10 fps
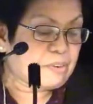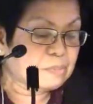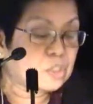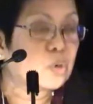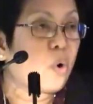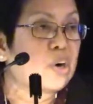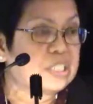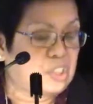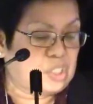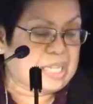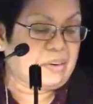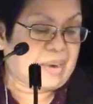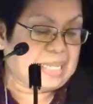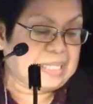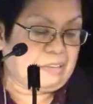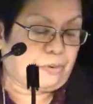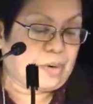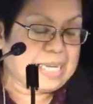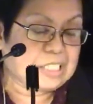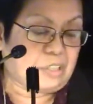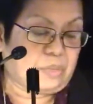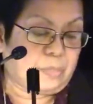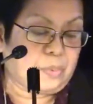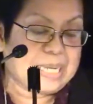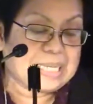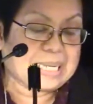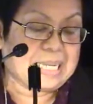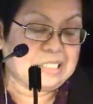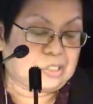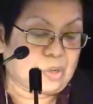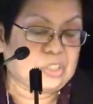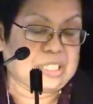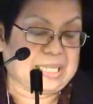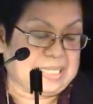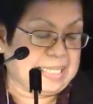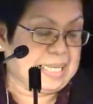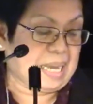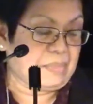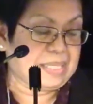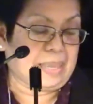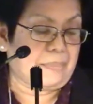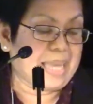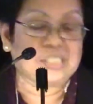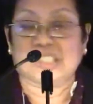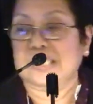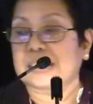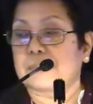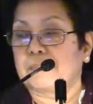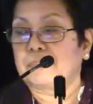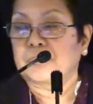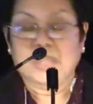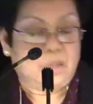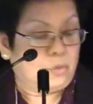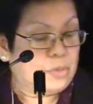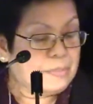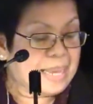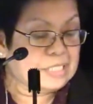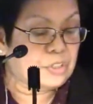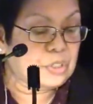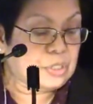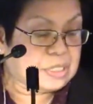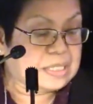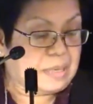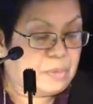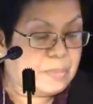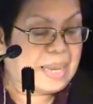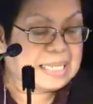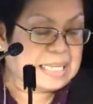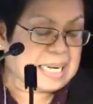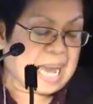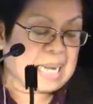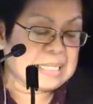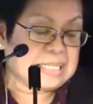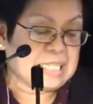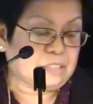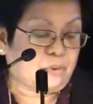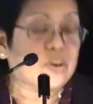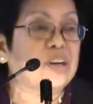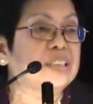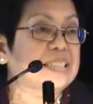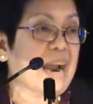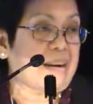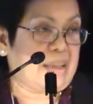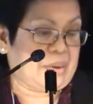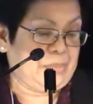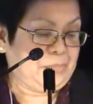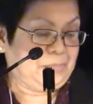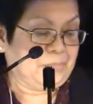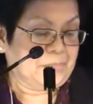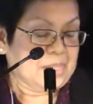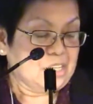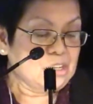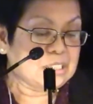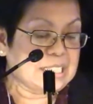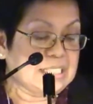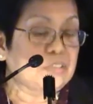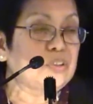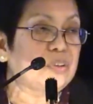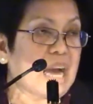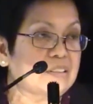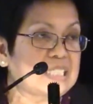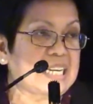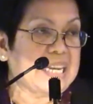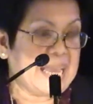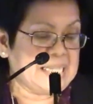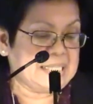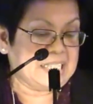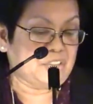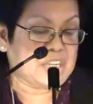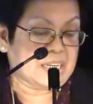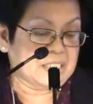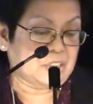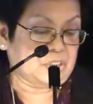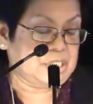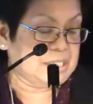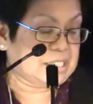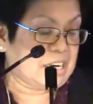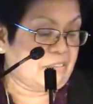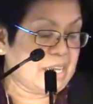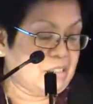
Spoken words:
from scores generated for each of the political, social, and economic dimensions. We made an analysis for Ontario using the 2008 General Social Survey